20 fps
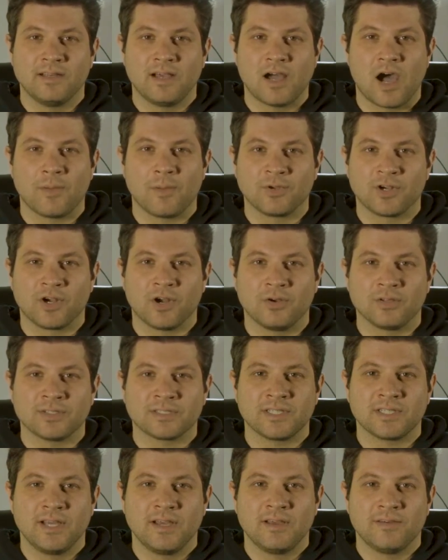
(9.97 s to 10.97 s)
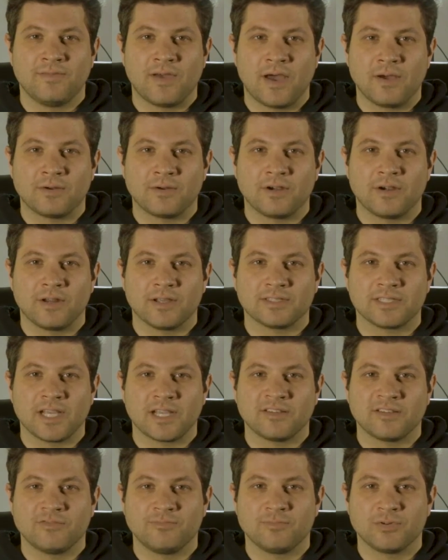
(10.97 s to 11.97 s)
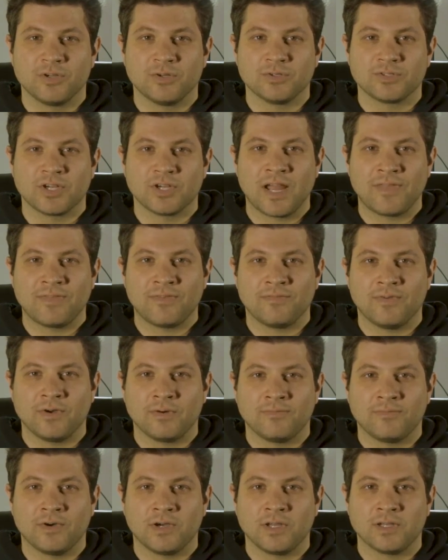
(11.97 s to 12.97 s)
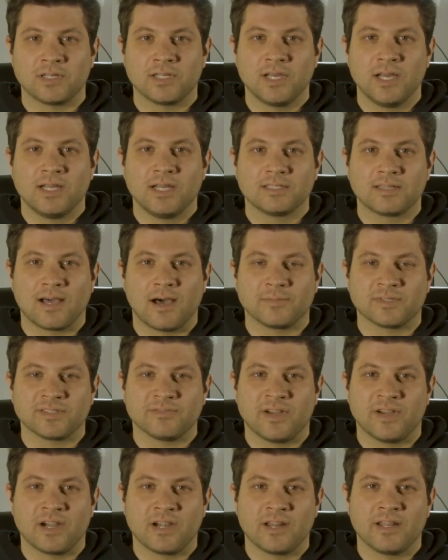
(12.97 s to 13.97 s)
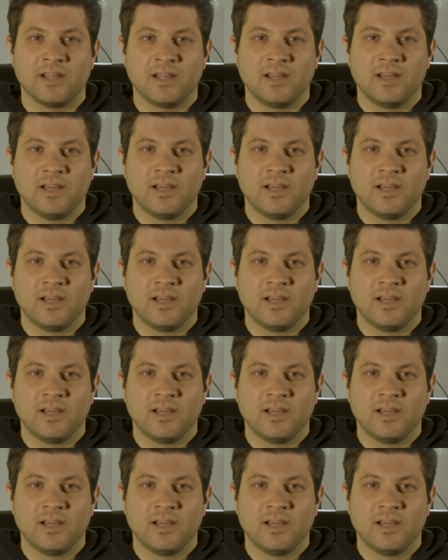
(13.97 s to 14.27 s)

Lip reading: I'm your host, founder, and executive producer at the Film Fund, Thomas Verdi.